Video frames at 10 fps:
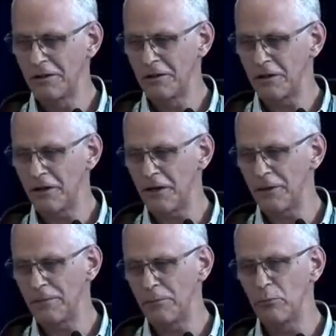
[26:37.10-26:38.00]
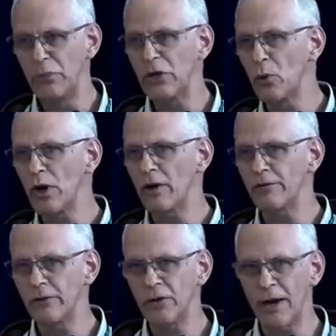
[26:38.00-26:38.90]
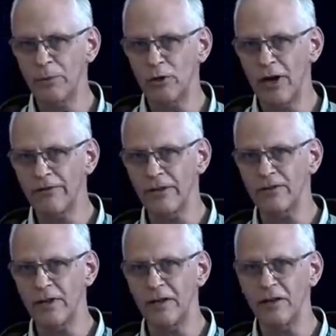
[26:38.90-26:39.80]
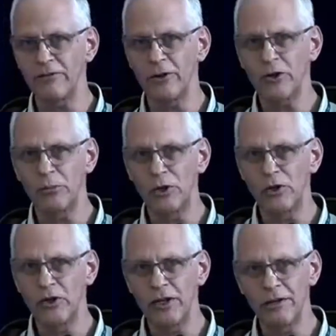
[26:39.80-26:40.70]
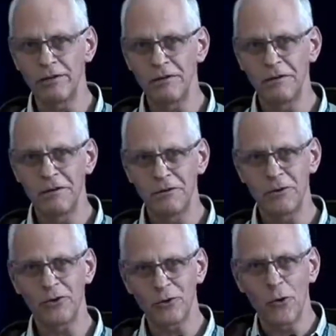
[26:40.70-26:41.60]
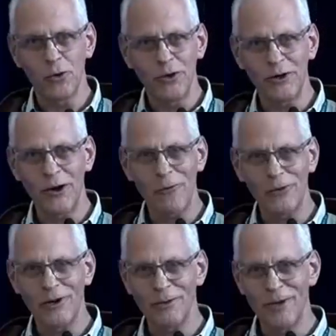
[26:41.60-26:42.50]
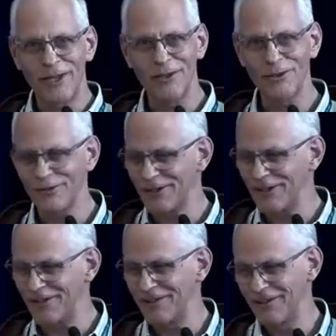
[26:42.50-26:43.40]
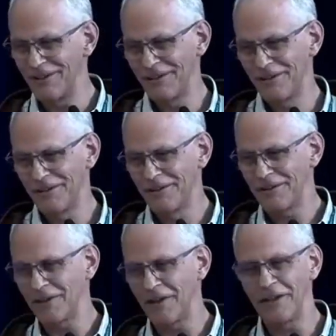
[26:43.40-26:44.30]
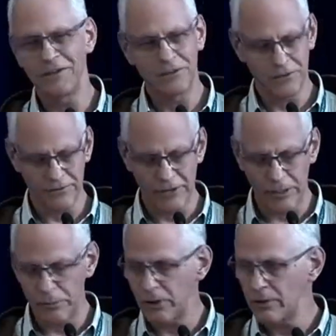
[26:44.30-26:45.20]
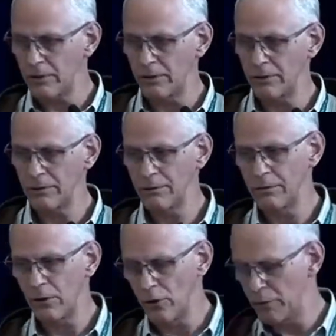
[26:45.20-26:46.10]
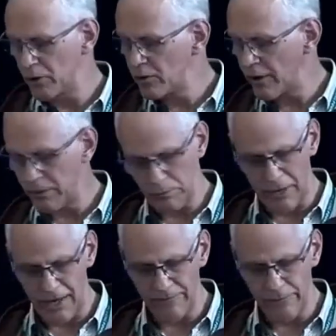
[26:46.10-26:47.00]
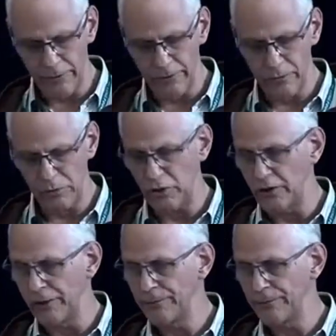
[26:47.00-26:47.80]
Be aware of the topographic setting of your community. There's a cold air out there, make use of it, and develop an urban climate map for your community.